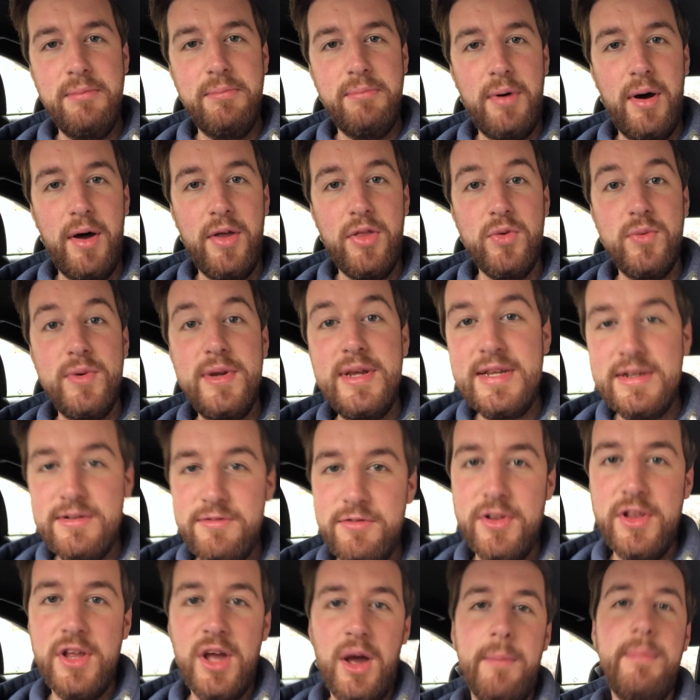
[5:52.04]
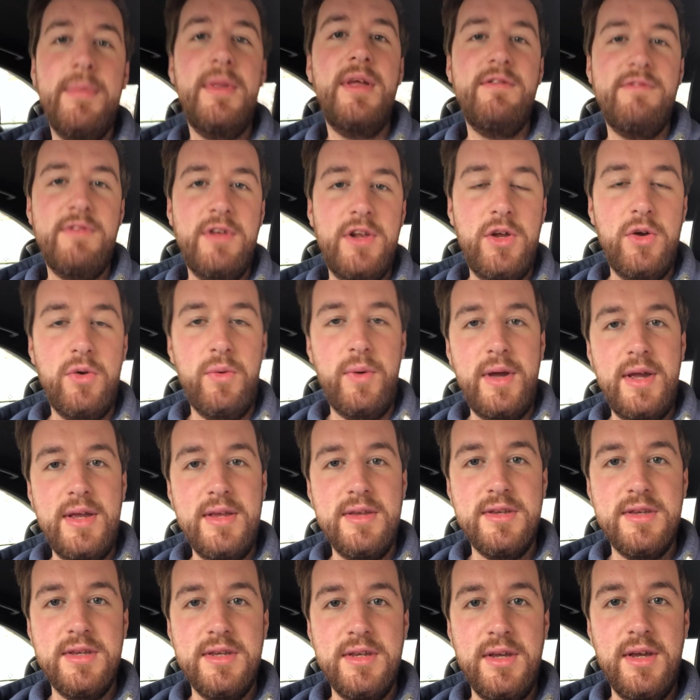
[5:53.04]
But the reason for the update video
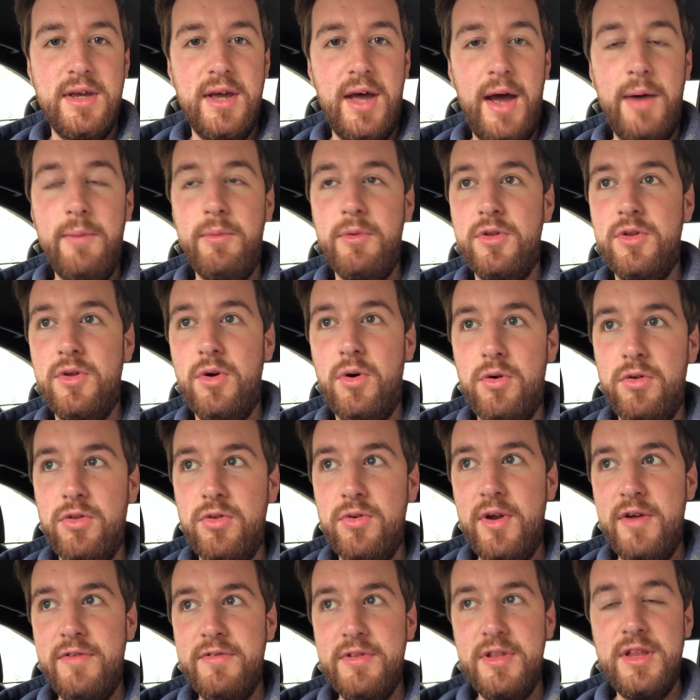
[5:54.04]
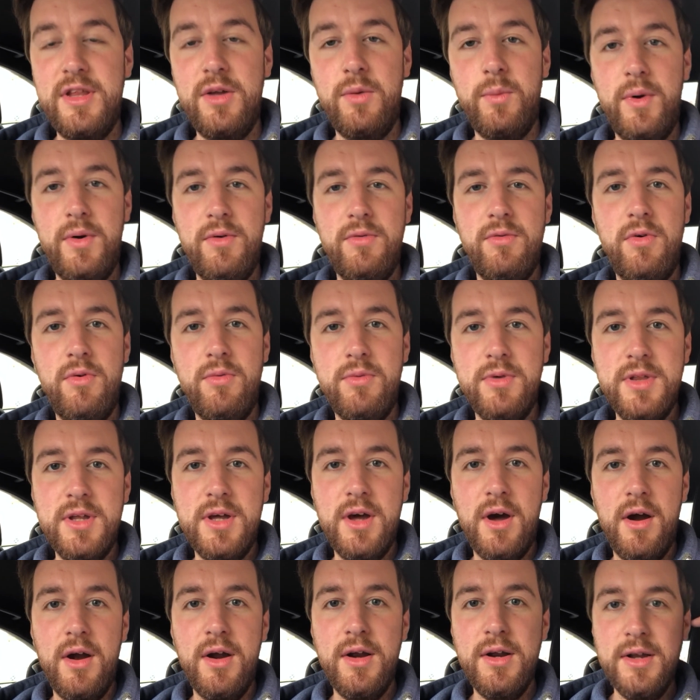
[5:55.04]
is I will talk through everything that went wrong with
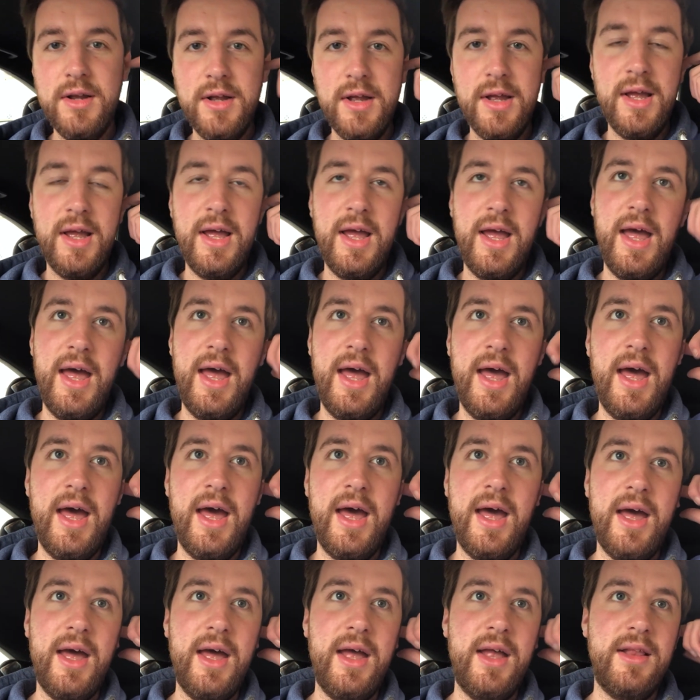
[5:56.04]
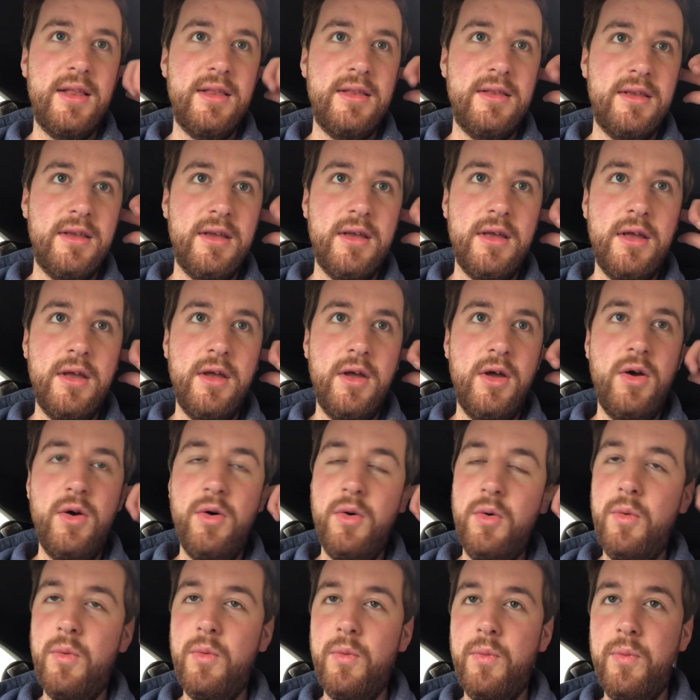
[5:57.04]
the car and
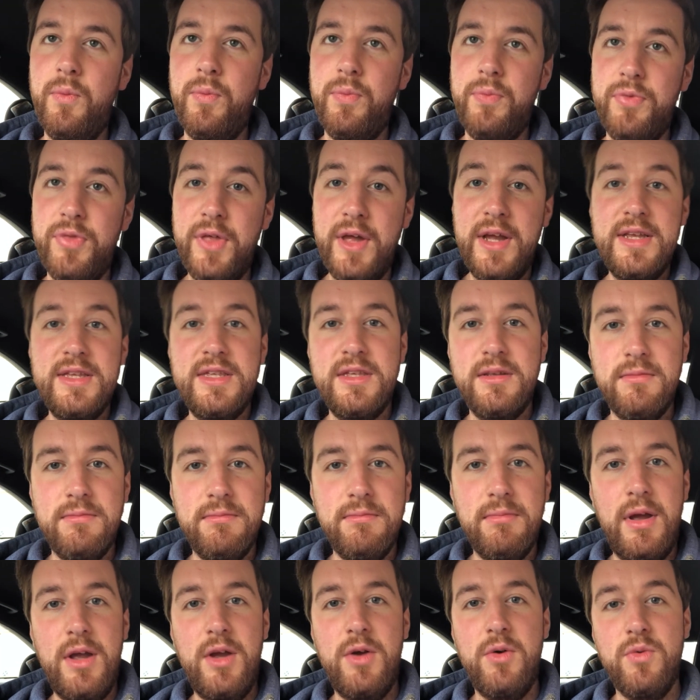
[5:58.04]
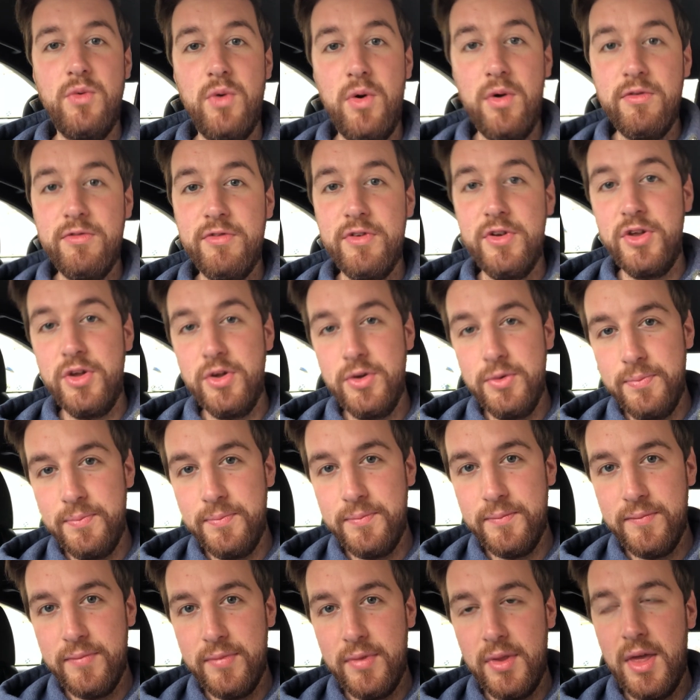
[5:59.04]
things that might go wrong for you
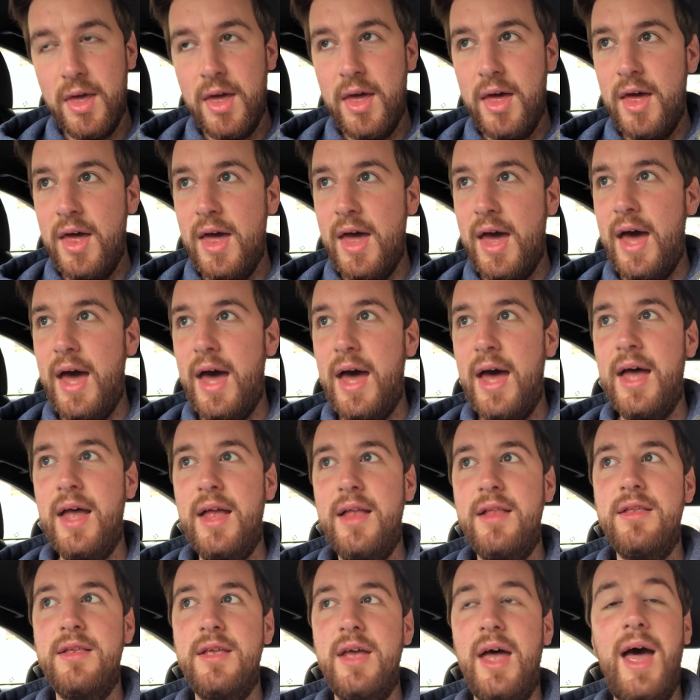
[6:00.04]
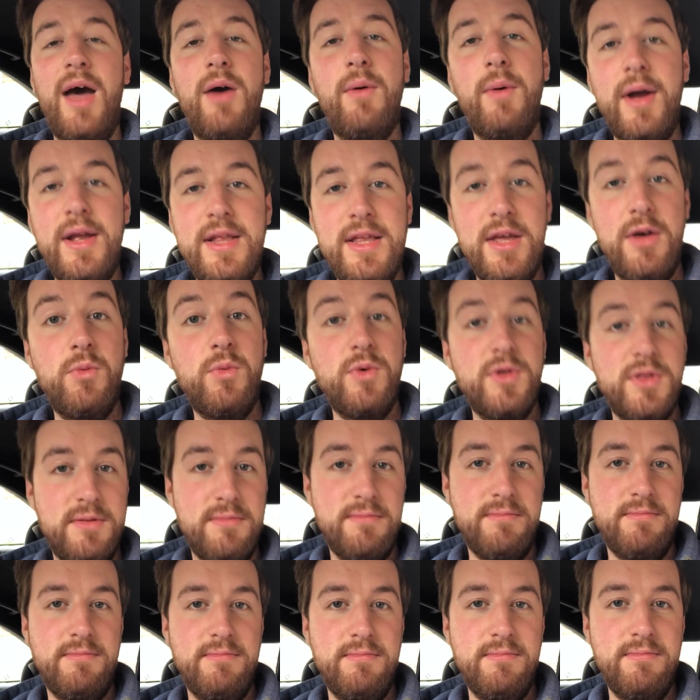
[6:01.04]
and how I dealt with
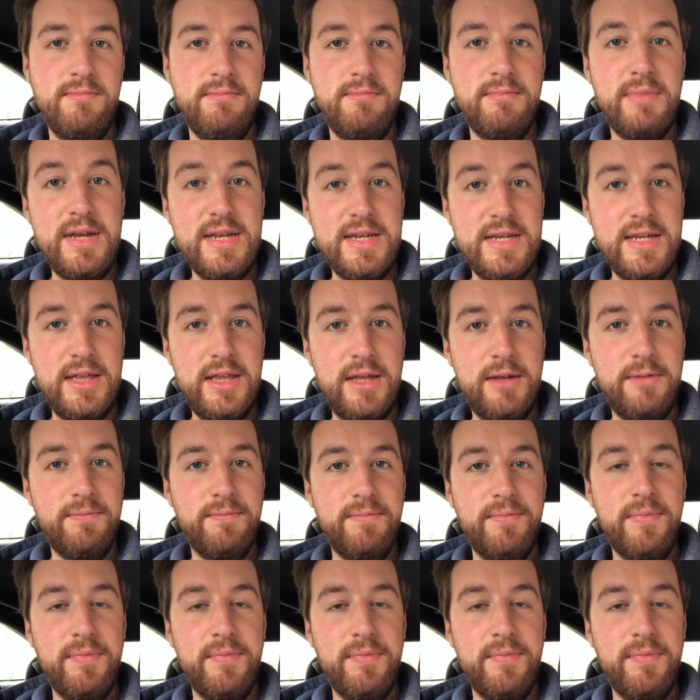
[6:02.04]
them, basically,